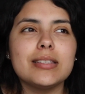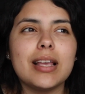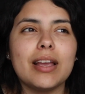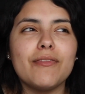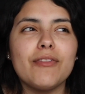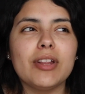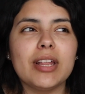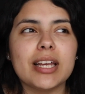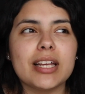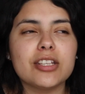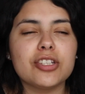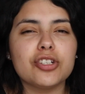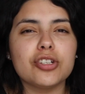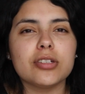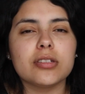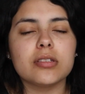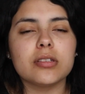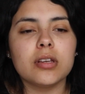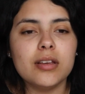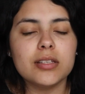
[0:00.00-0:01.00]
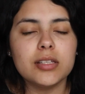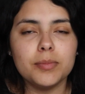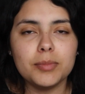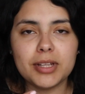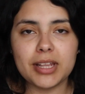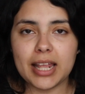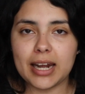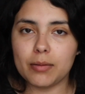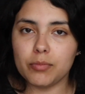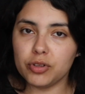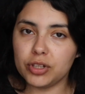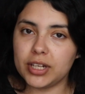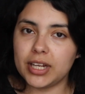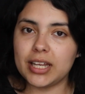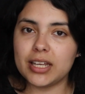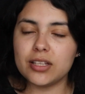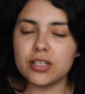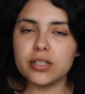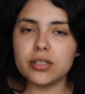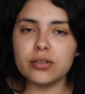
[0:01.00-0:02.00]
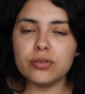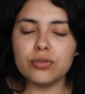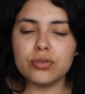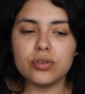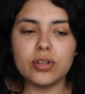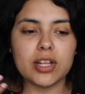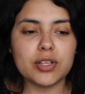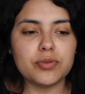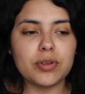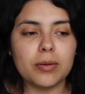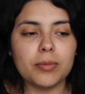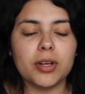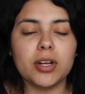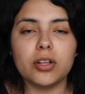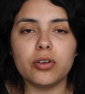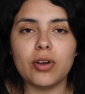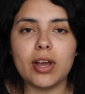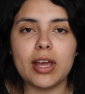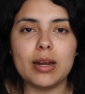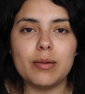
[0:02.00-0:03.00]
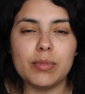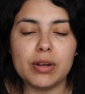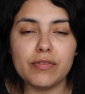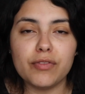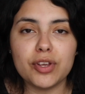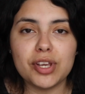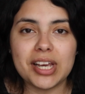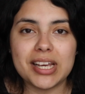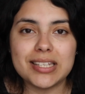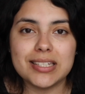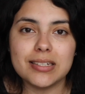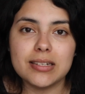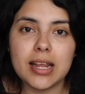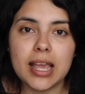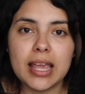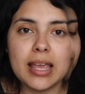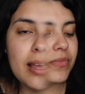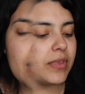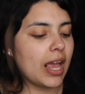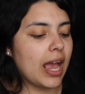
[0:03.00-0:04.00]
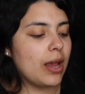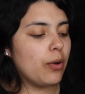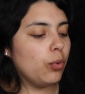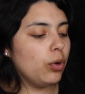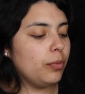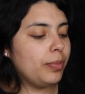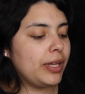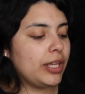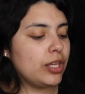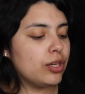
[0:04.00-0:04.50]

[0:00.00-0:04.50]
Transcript: I feel like it's just something that I'm really into, so that's what I'm going to go ahead and bring for you guys today. I will be